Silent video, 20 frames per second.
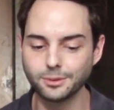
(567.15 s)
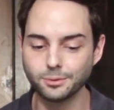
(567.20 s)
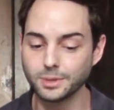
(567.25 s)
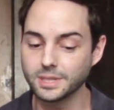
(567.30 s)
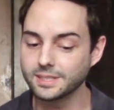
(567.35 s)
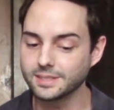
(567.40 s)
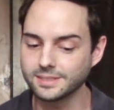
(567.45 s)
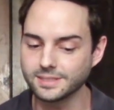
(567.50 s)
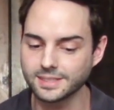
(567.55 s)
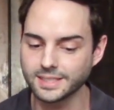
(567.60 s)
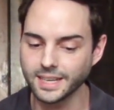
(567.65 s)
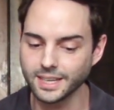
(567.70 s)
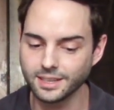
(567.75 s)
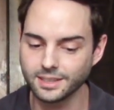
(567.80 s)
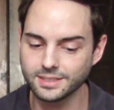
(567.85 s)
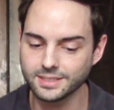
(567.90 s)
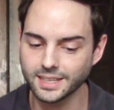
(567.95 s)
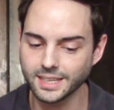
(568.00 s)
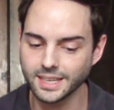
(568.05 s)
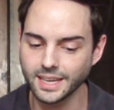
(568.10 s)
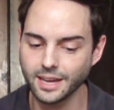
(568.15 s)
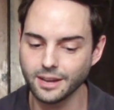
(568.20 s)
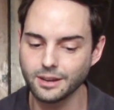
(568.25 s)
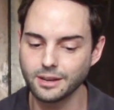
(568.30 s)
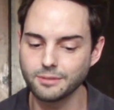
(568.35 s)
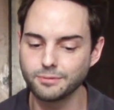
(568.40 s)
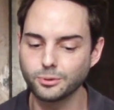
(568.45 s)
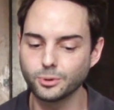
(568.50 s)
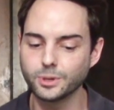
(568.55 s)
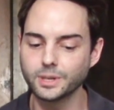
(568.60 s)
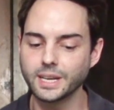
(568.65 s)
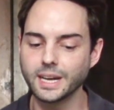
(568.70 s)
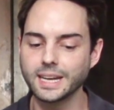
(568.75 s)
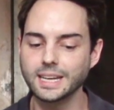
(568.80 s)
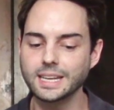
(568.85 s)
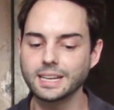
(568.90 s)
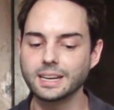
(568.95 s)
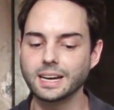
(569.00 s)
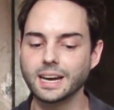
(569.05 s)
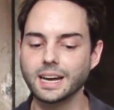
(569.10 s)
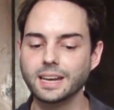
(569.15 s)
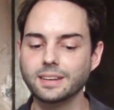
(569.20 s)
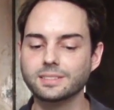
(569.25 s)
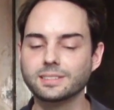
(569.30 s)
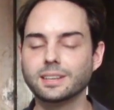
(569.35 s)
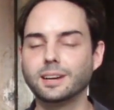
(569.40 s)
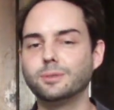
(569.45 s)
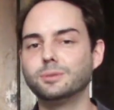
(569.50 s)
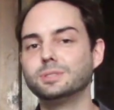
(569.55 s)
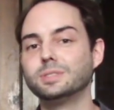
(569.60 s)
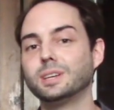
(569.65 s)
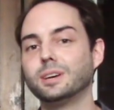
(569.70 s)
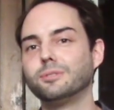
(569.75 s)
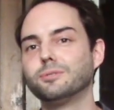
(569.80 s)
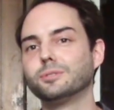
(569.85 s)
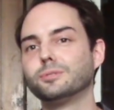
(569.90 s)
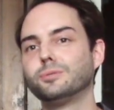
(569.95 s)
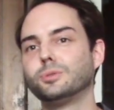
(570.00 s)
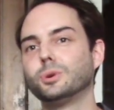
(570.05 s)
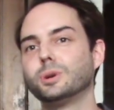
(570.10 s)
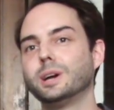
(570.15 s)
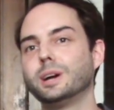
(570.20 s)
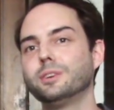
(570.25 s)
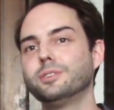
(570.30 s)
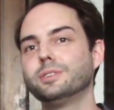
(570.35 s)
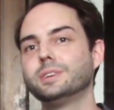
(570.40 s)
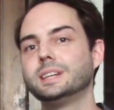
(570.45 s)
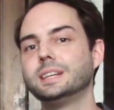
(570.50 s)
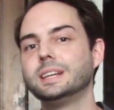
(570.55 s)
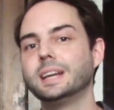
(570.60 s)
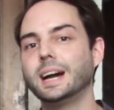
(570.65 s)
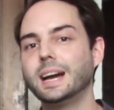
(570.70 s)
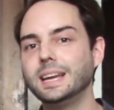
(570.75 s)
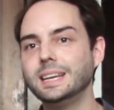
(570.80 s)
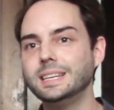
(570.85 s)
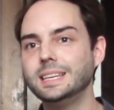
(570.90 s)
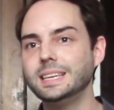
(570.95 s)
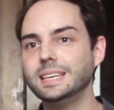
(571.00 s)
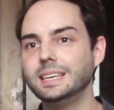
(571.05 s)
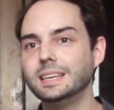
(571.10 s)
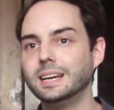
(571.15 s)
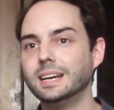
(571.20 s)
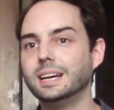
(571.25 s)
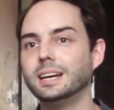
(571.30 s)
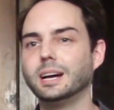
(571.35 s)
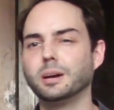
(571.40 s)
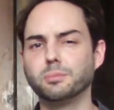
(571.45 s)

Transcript: Recent sales, again, a $4.99, saw one sell for $490.